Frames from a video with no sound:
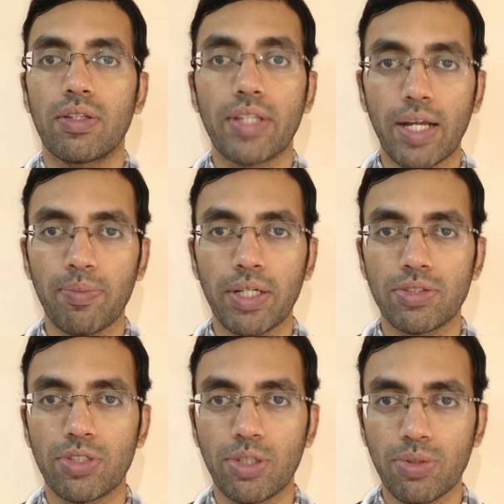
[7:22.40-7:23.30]
That
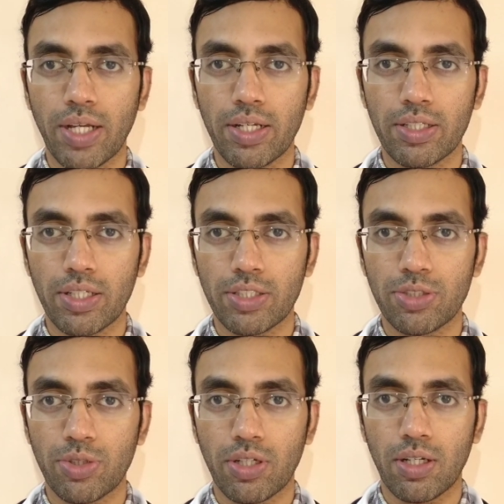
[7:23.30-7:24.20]
means you can
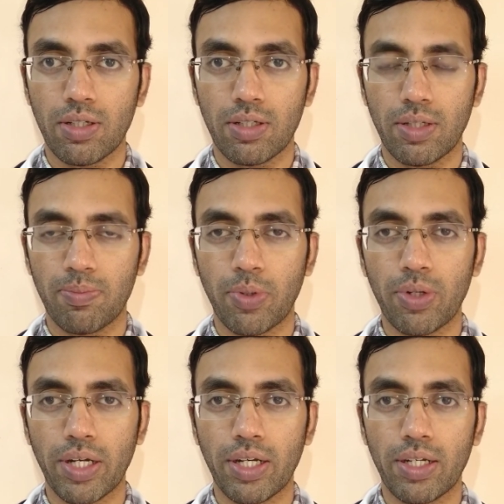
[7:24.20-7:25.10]
increase your
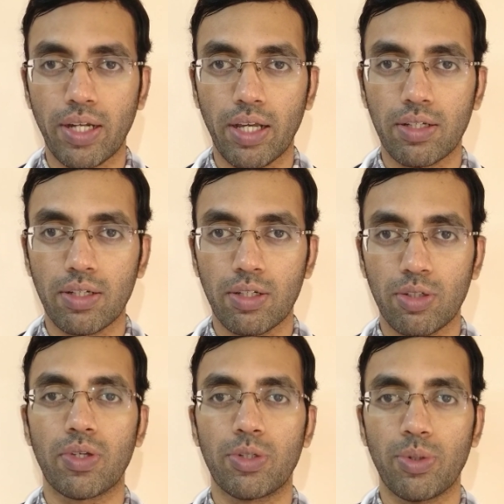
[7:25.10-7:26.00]
protein intake
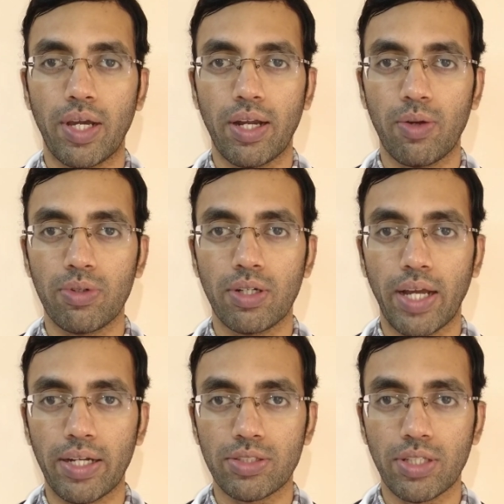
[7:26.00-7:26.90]
to around
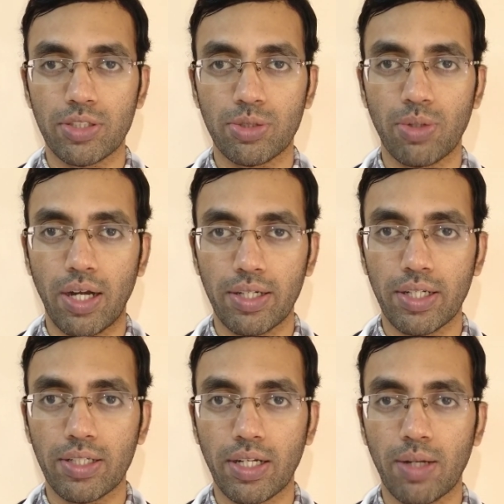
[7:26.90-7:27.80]
96 to
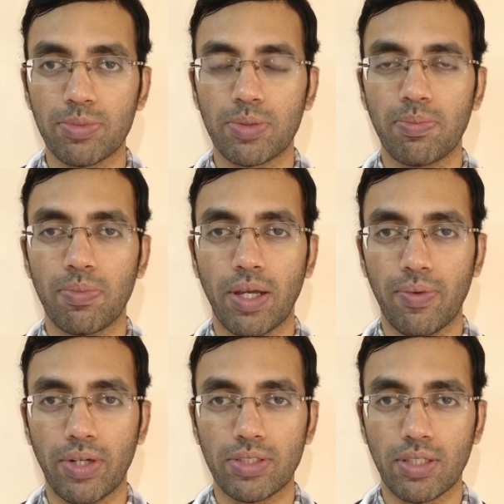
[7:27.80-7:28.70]
100 grams
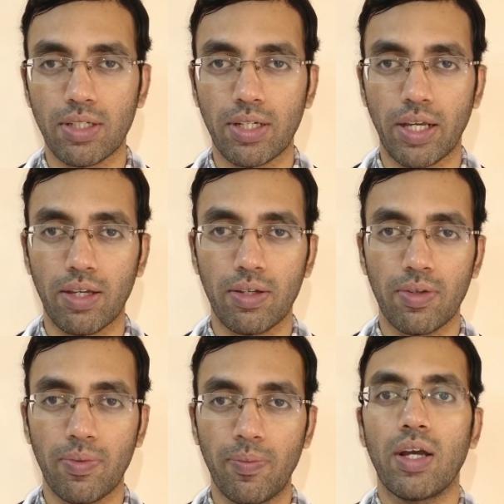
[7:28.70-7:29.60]
every single day
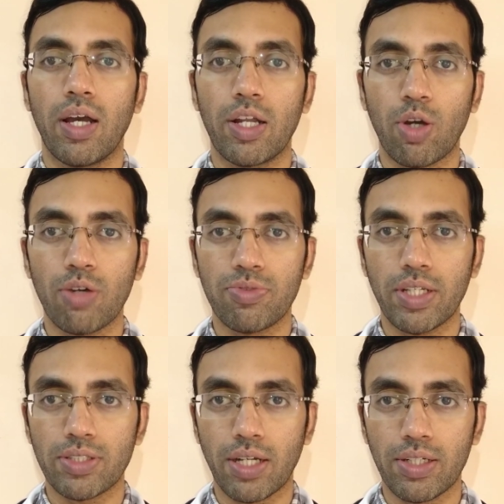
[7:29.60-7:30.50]
and of
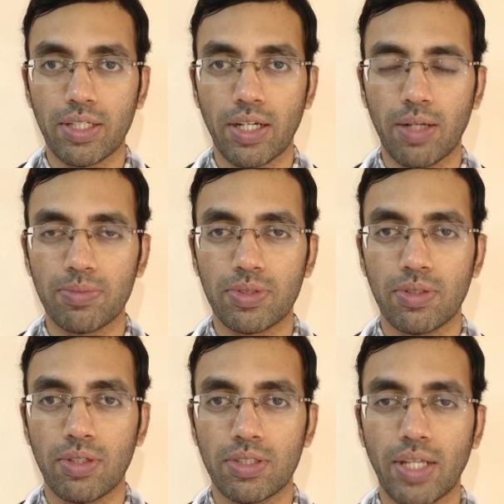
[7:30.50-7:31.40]
these 100 grams,
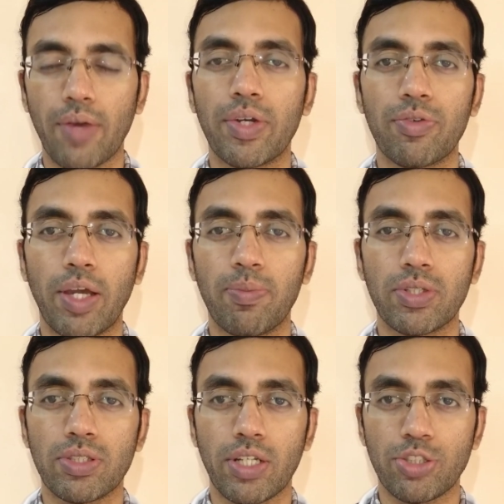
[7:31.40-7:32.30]

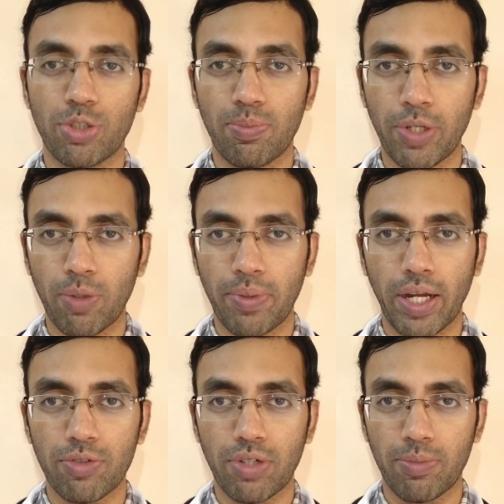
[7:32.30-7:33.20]
75% should be
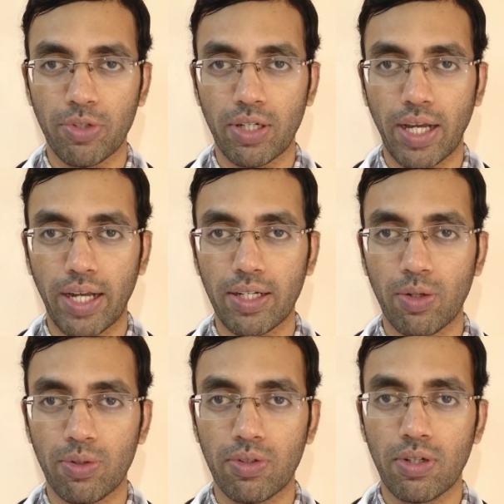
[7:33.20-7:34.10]
obtained from your diet
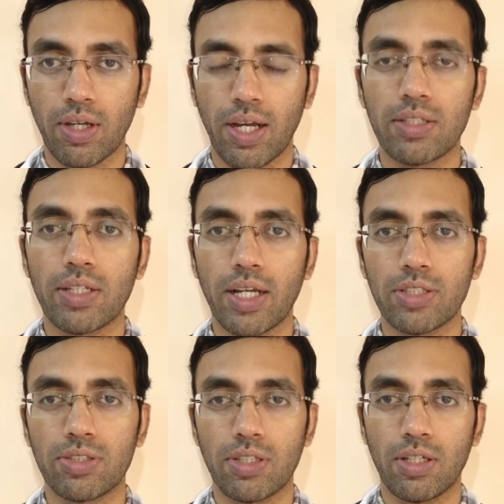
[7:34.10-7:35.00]
alone and the
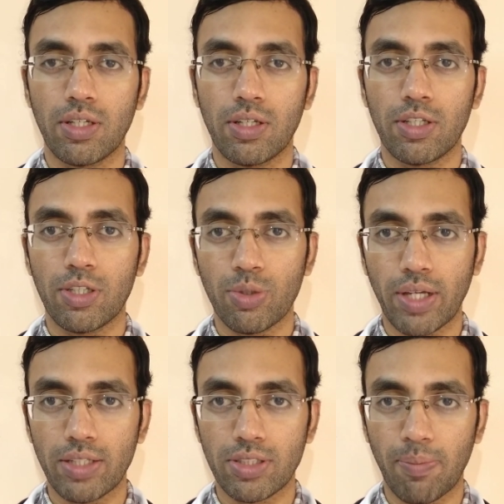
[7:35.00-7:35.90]
rest you
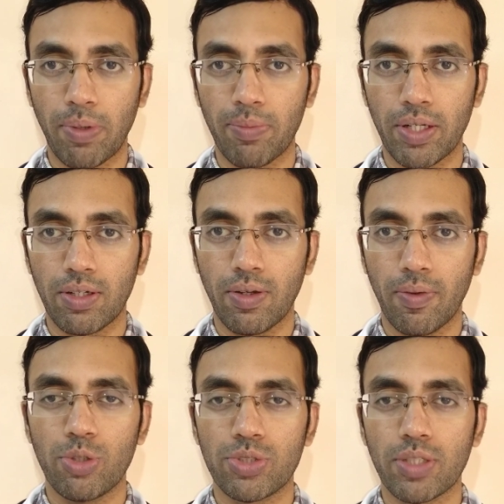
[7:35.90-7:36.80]
can supplement
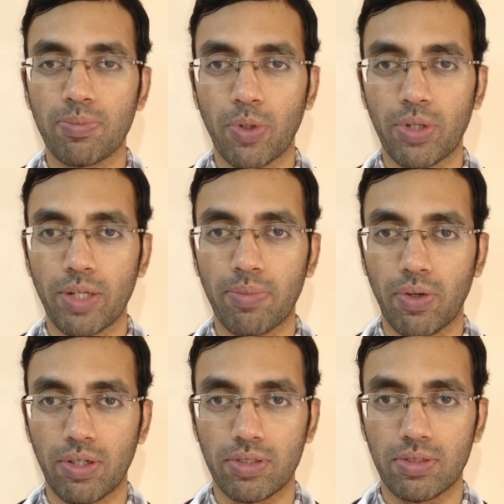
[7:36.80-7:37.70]
using protein
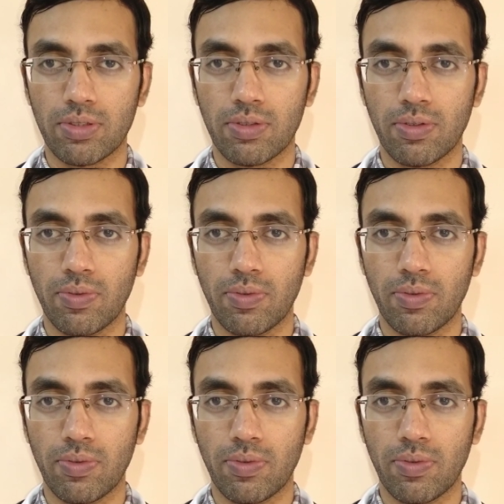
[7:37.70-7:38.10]
powders.